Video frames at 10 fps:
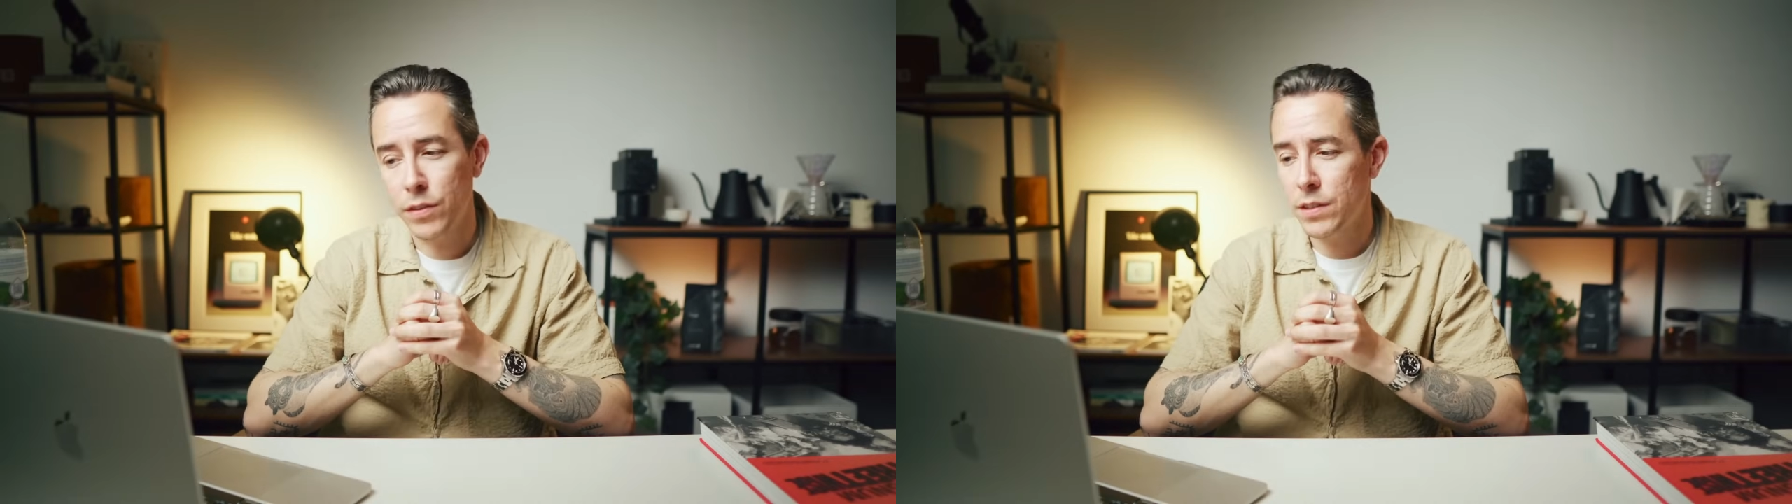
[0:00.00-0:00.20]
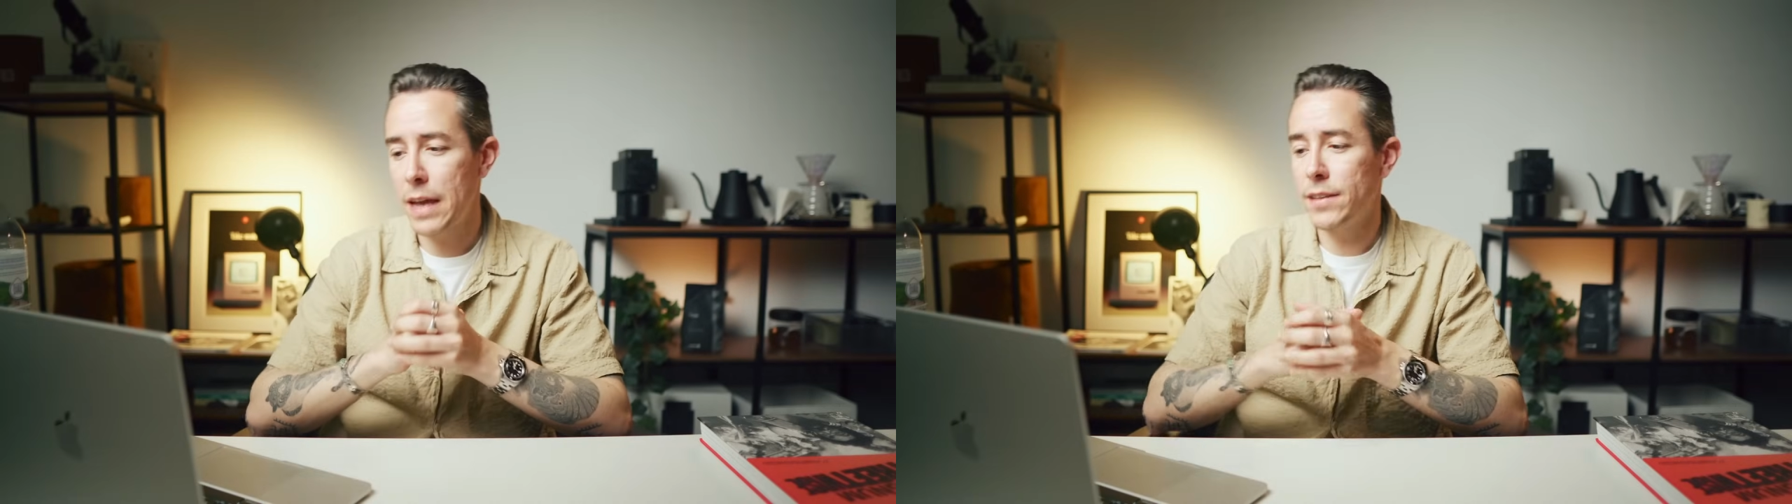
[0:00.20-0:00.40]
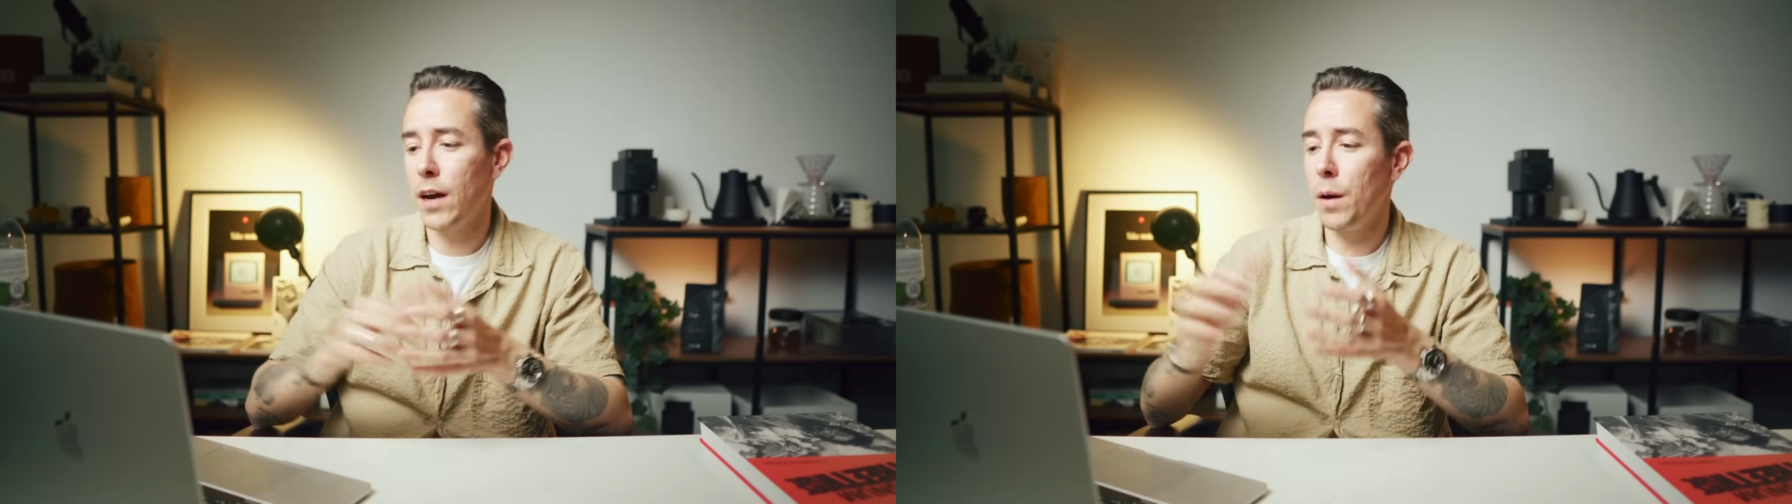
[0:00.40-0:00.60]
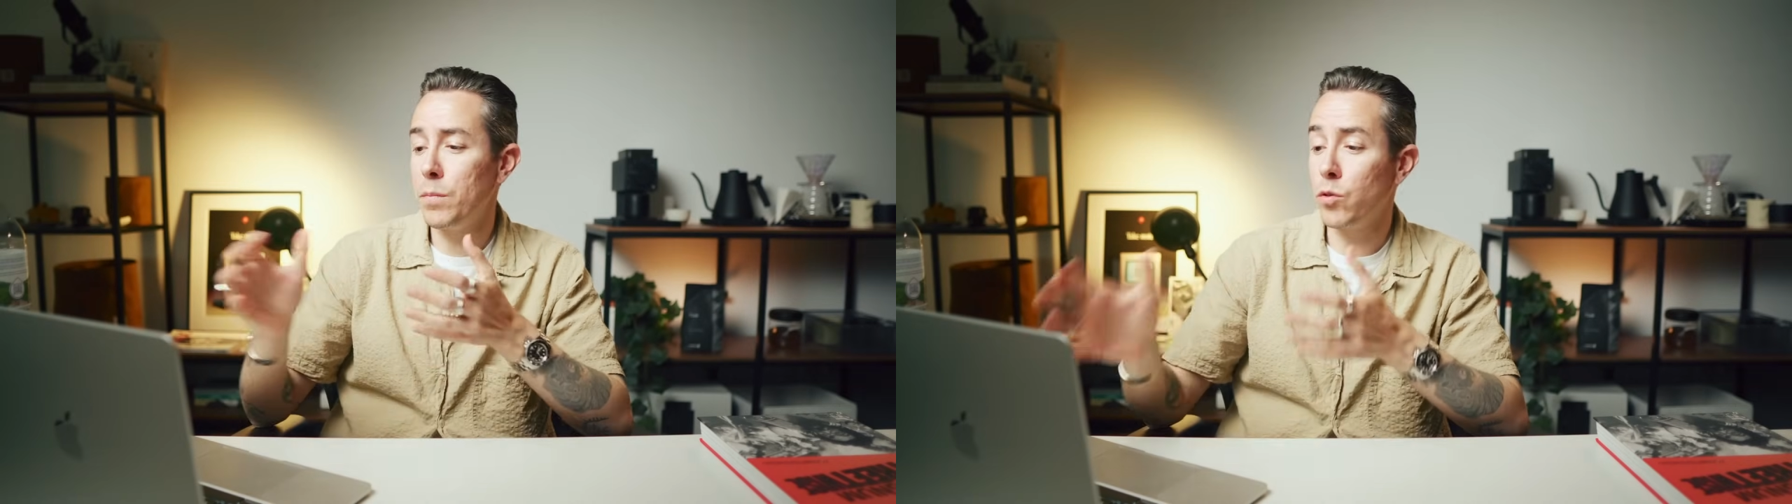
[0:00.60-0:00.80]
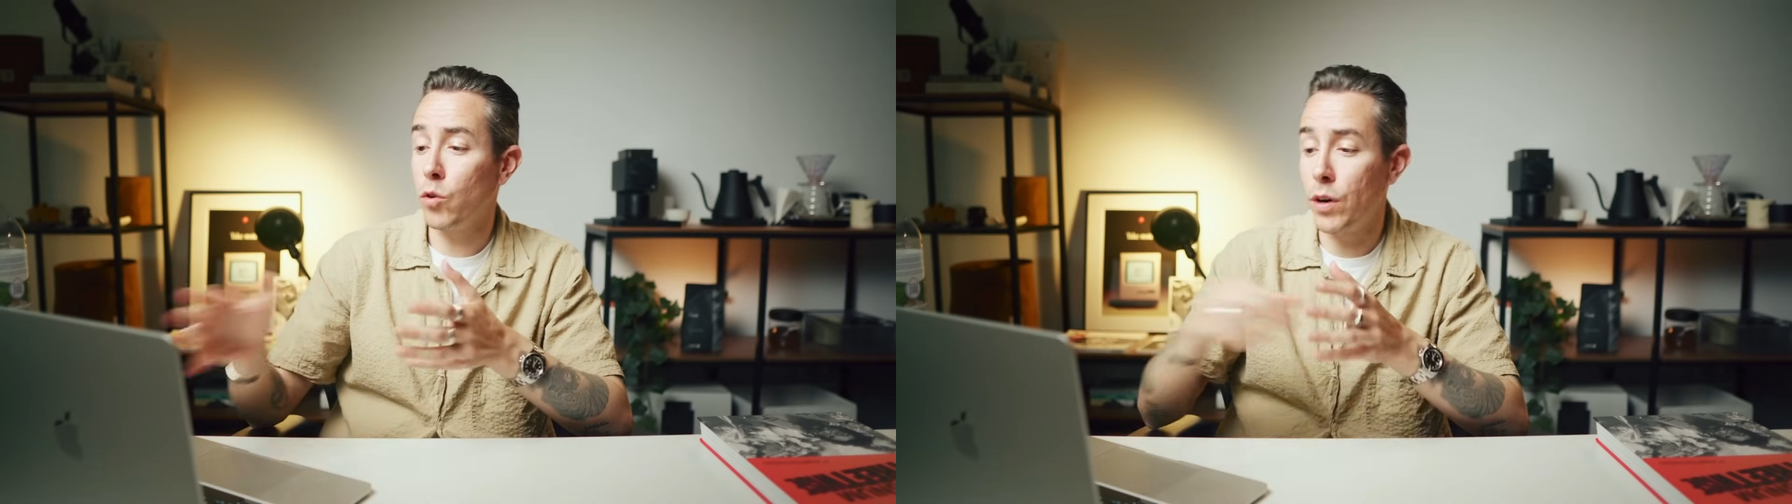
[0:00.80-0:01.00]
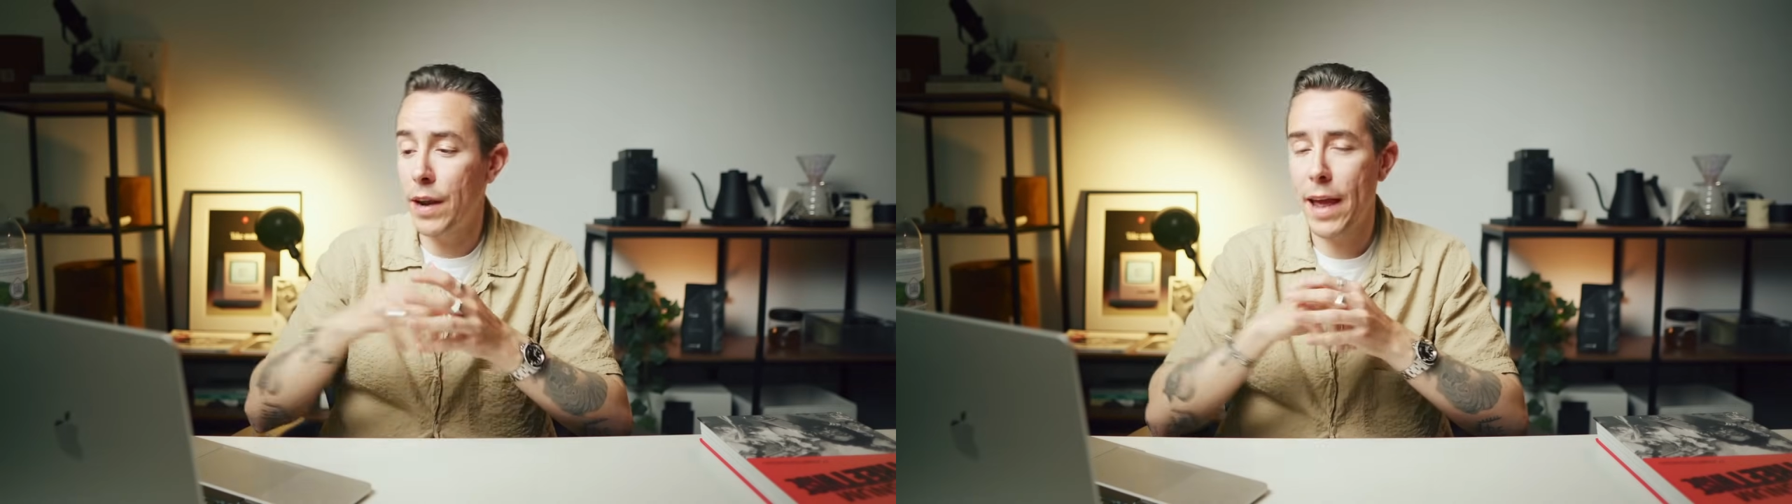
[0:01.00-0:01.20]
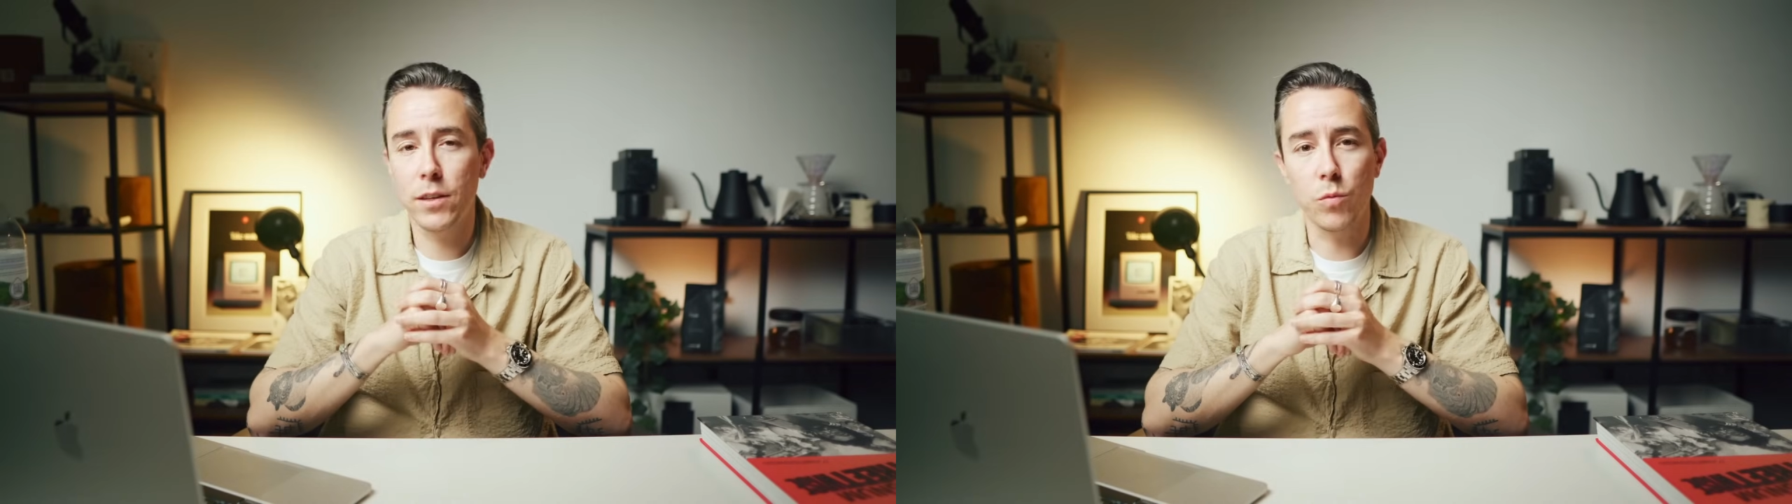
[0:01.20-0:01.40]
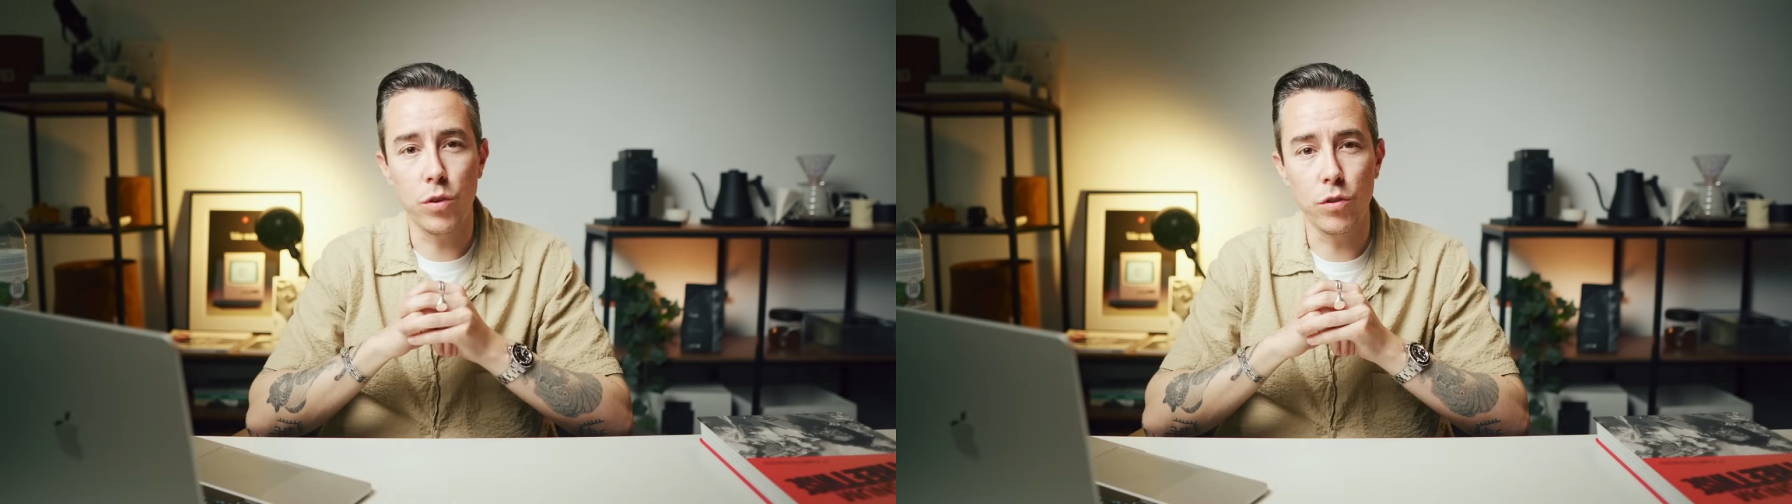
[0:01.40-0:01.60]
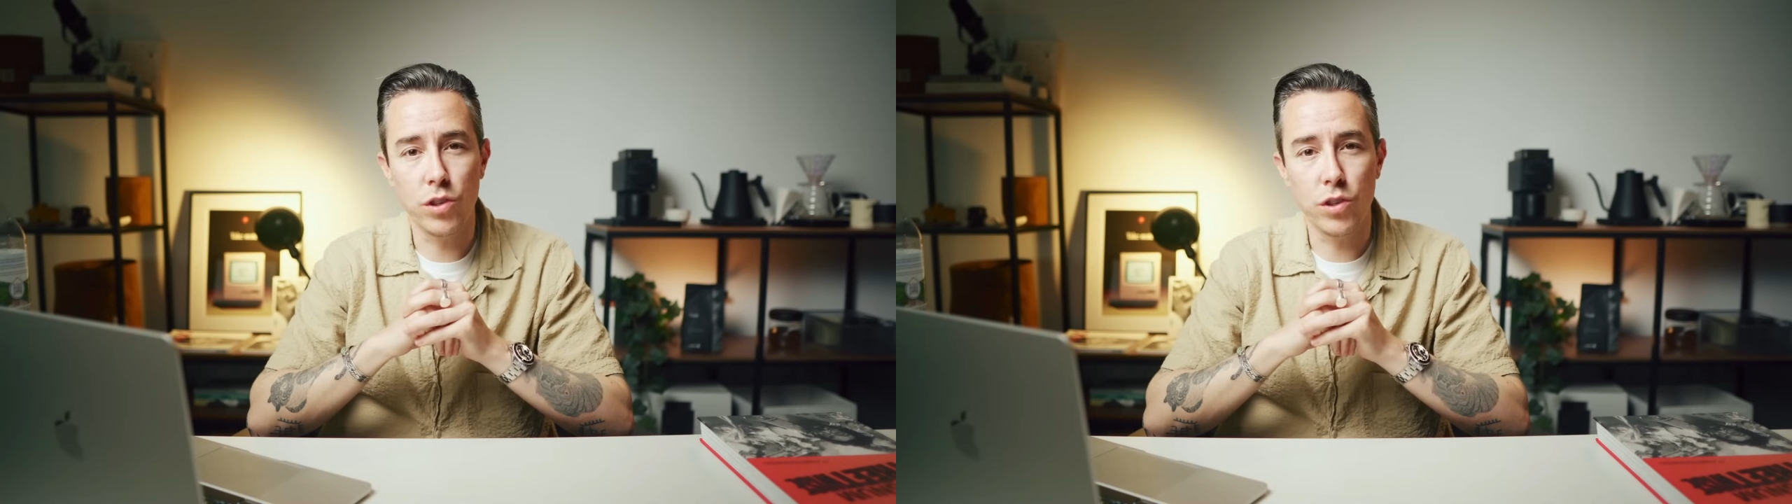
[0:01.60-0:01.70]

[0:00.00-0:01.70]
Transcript: setup to connect with your